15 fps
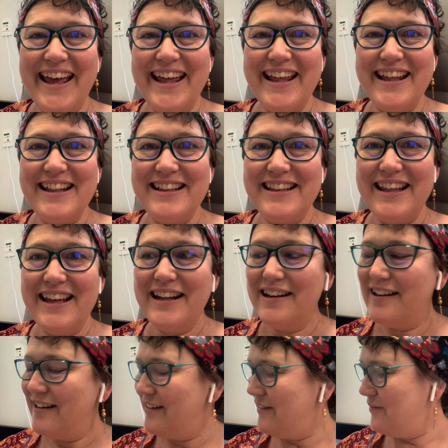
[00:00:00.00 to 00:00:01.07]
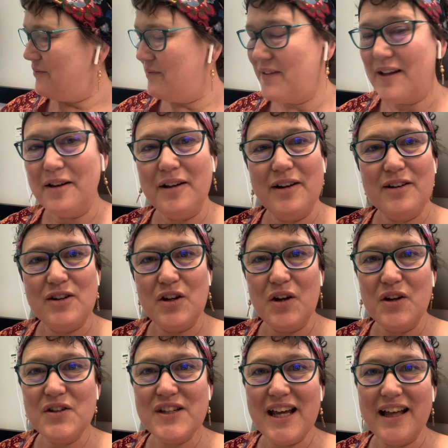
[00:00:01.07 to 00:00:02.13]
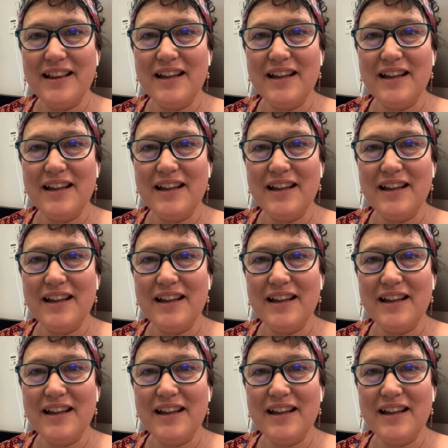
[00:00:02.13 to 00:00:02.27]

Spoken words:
And then it turns out